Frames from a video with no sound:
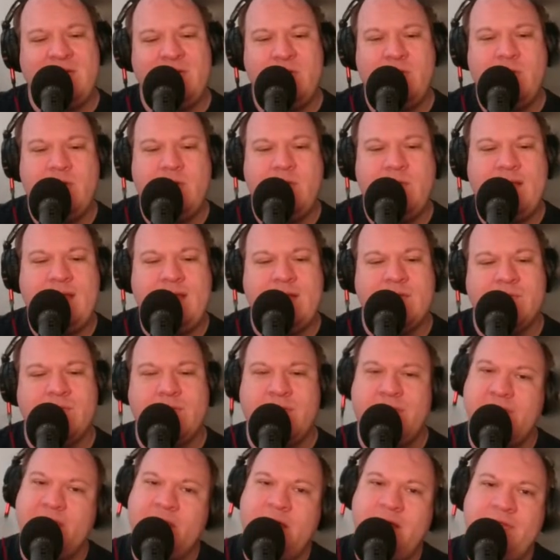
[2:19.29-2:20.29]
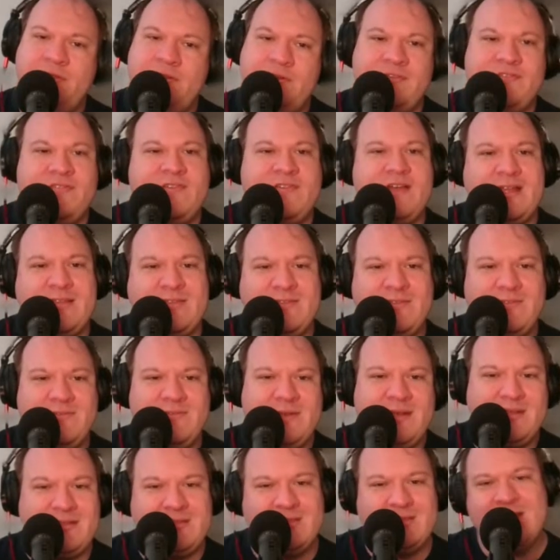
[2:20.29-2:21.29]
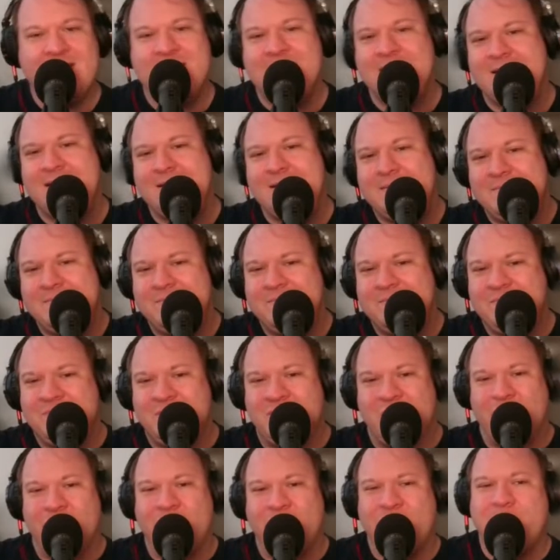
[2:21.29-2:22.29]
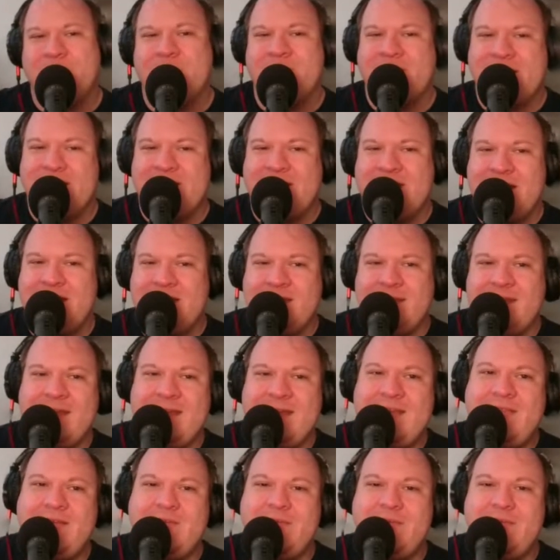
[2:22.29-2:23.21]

Who would win? Well, the author decides who wins ultimately at the end of the day.